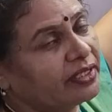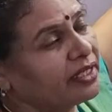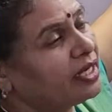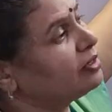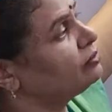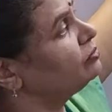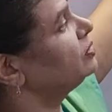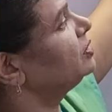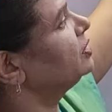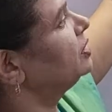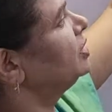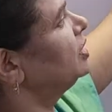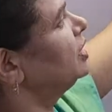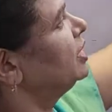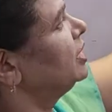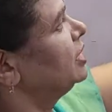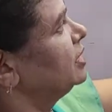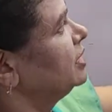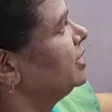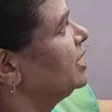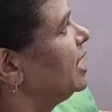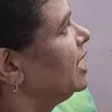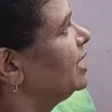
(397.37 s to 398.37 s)
account.
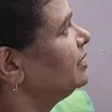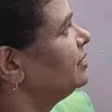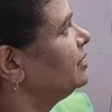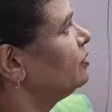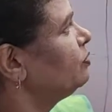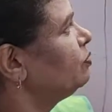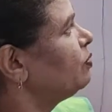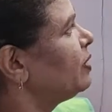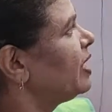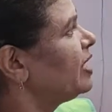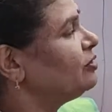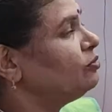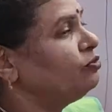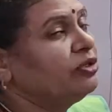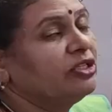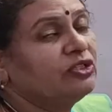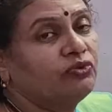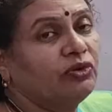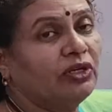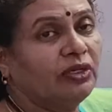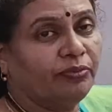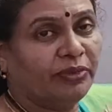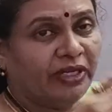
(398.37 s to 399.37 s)
The other one
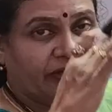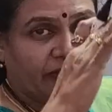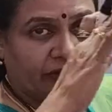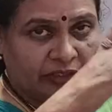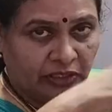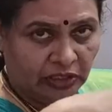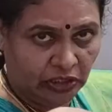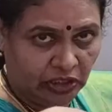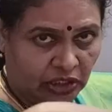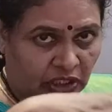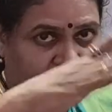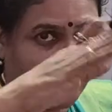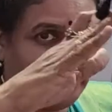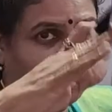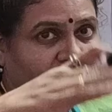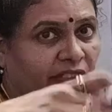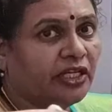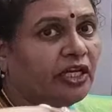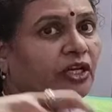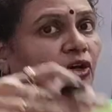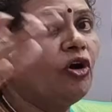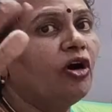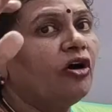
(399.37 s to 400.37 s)
which will be
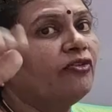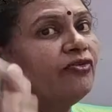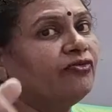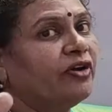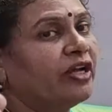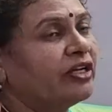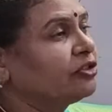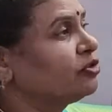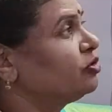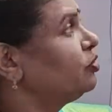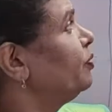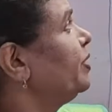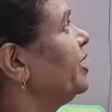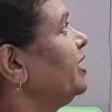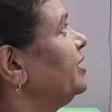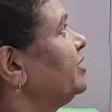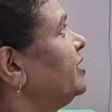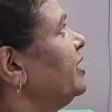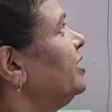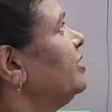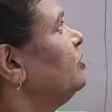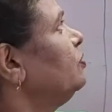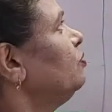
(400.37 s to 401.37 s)
changing or
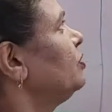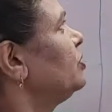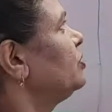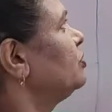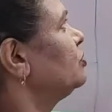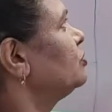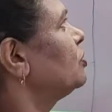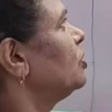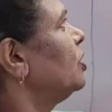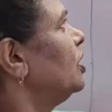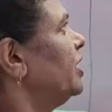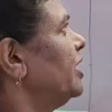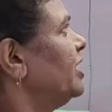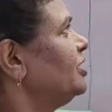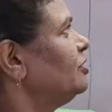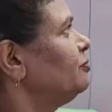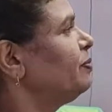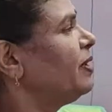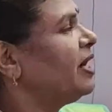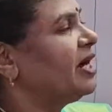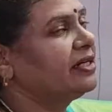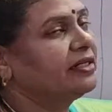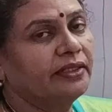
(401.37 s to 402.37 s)
fluctuating, which is called
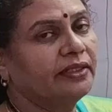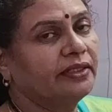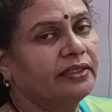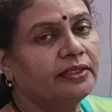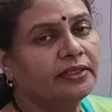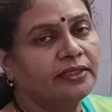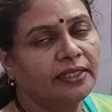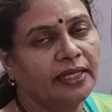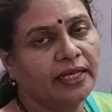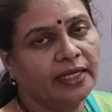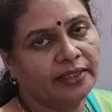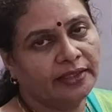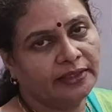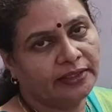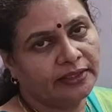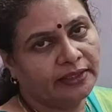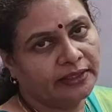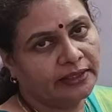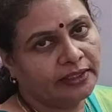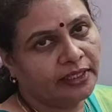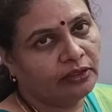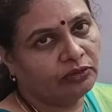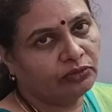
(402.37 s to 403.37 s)
as partner's current
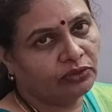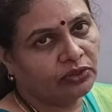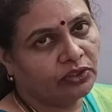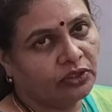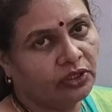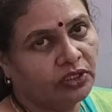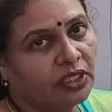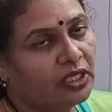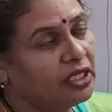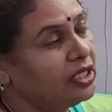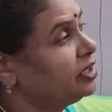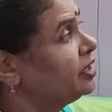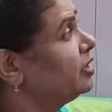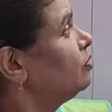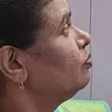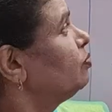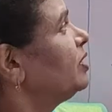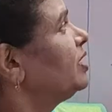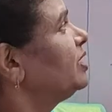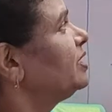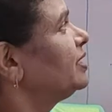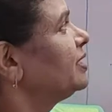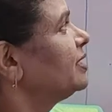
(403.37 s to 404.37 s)
account. The
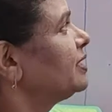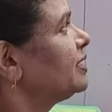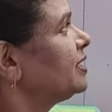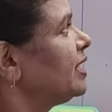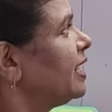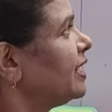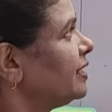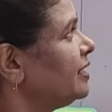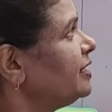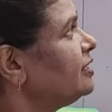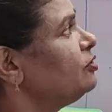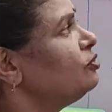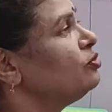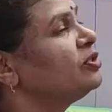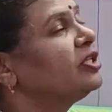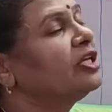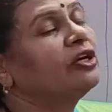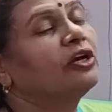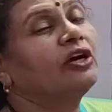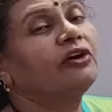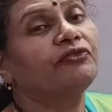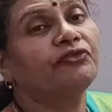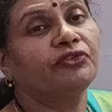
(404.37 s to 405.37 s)
word current, you
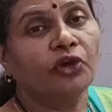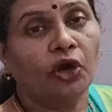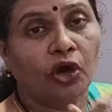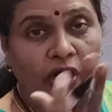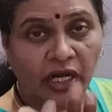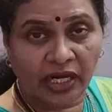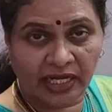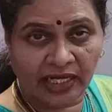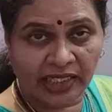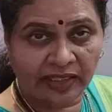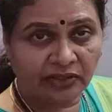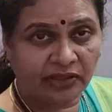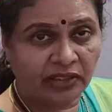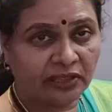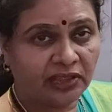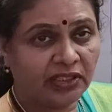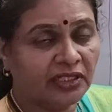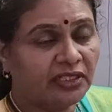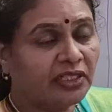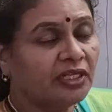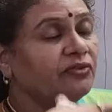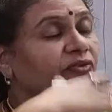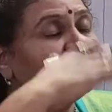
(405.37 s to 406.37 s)
think of your
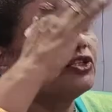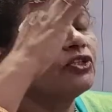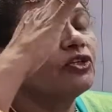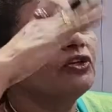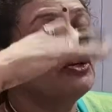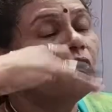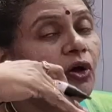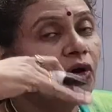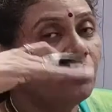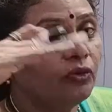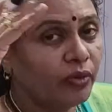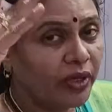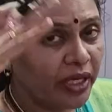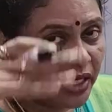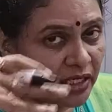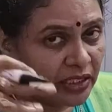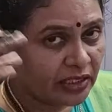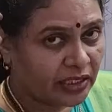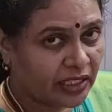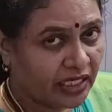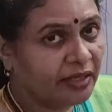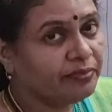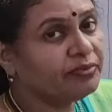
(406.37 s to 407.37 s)
electricity, which will
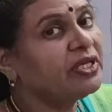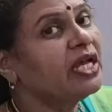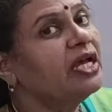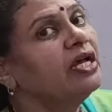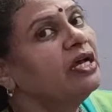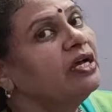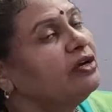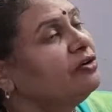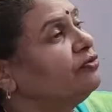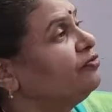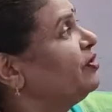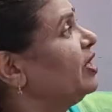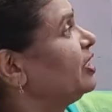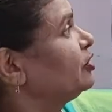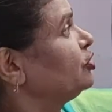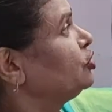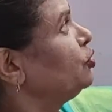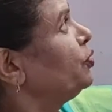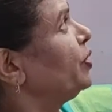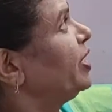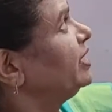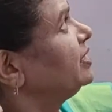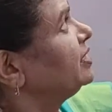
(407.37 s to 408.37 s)
always keeps
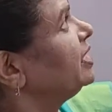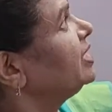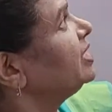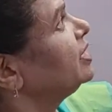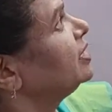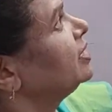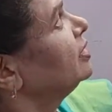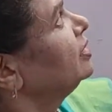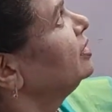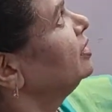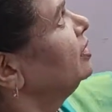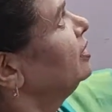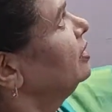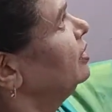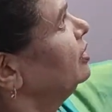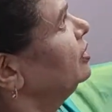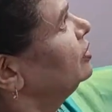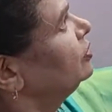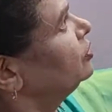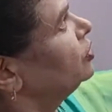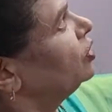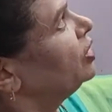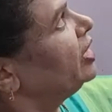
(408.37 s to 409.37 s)
fluctuating.
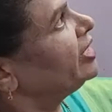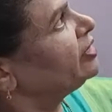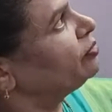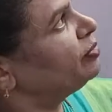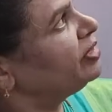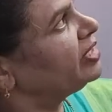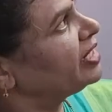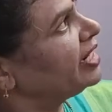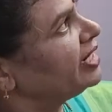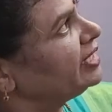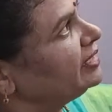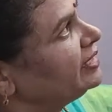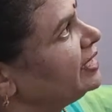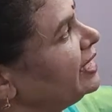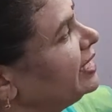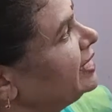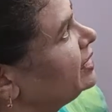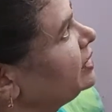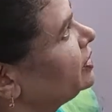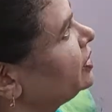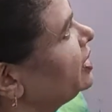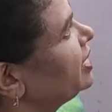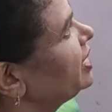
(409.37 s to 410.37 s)
So let me write the
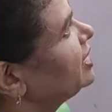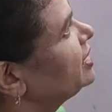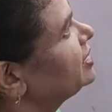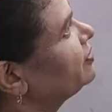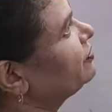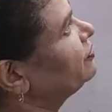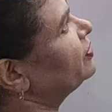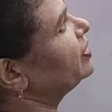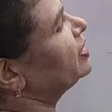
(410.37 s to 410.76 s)
entries. The